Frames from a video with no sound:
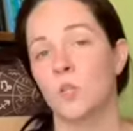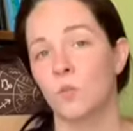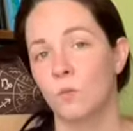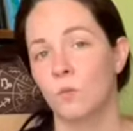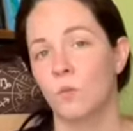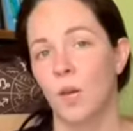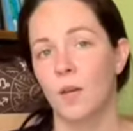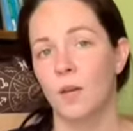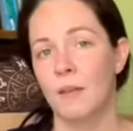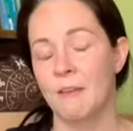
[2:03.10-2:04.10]
your
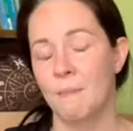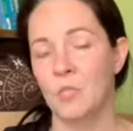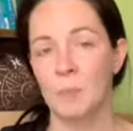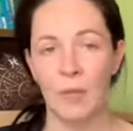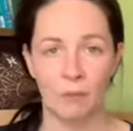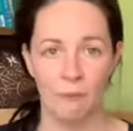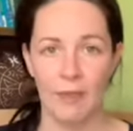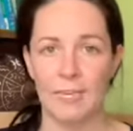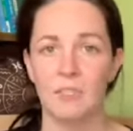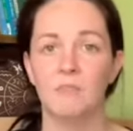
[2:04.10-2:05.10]
spell
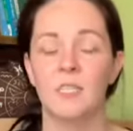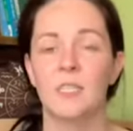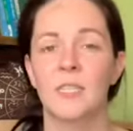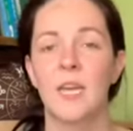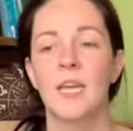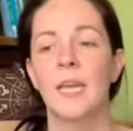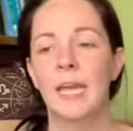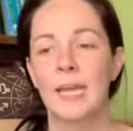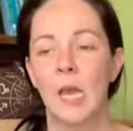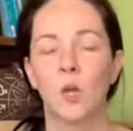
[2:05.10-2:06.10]
effectiveness.
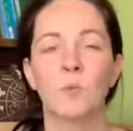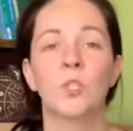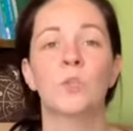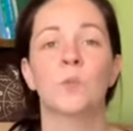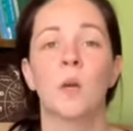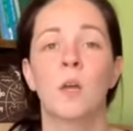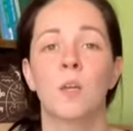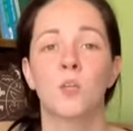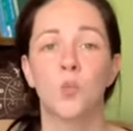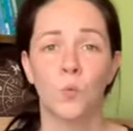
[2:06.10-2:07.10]
It helps you
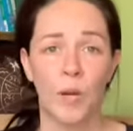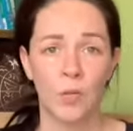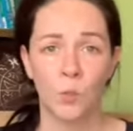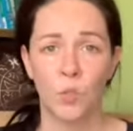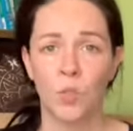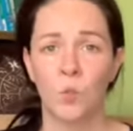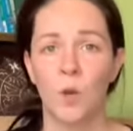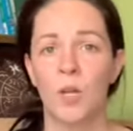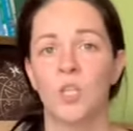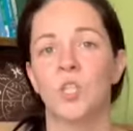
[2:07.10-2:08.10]
direct what you're
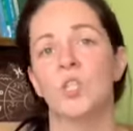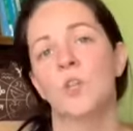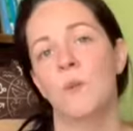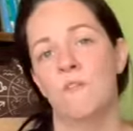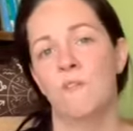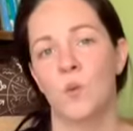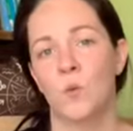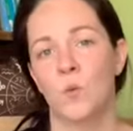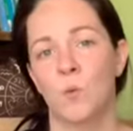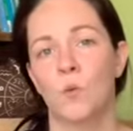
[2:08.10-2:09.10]
wanting to do and
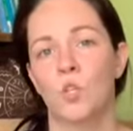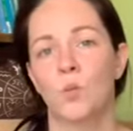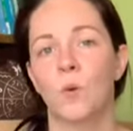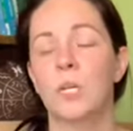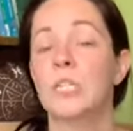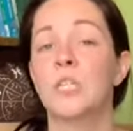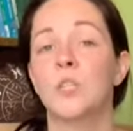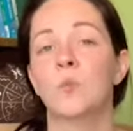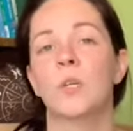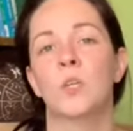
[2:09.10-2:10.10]
focus on what you're wanting to
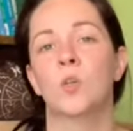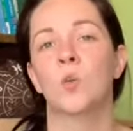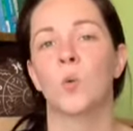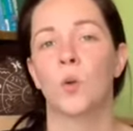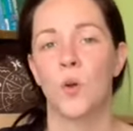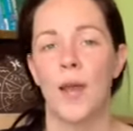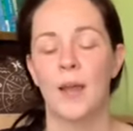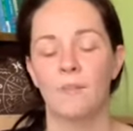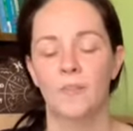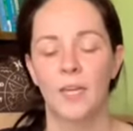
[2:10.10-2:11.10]
do in your
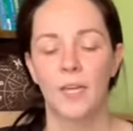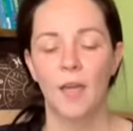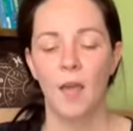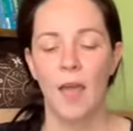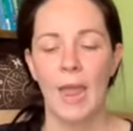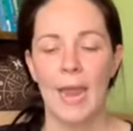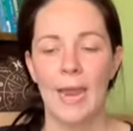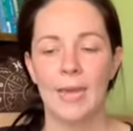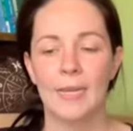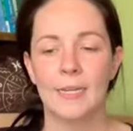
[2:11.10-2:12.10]
craft.
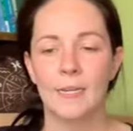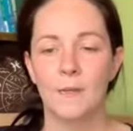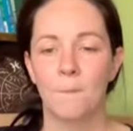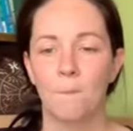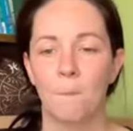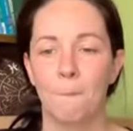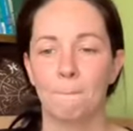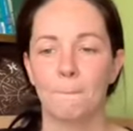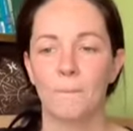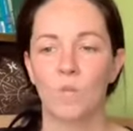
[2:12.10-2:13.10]
And
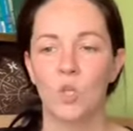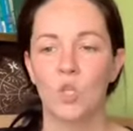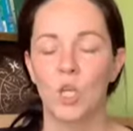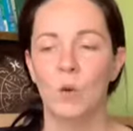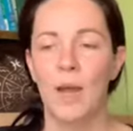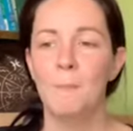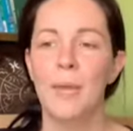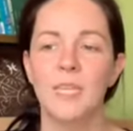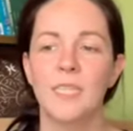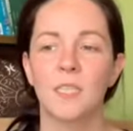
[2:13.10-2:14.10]
so I
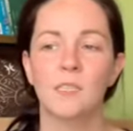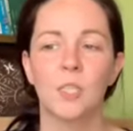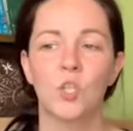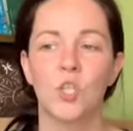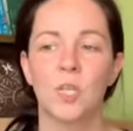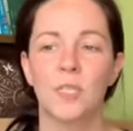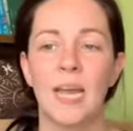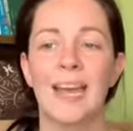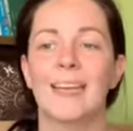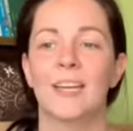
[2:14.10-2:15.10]
basically
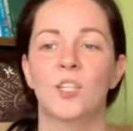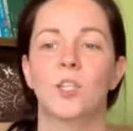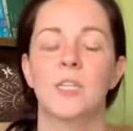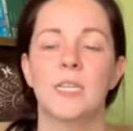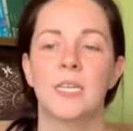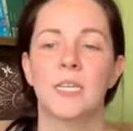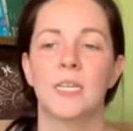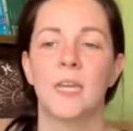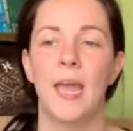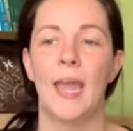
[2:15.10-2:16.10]
I actually
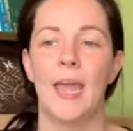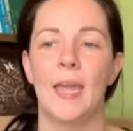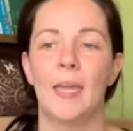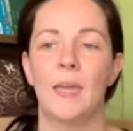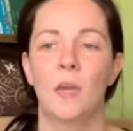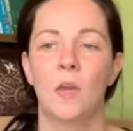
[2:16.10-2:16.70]
did a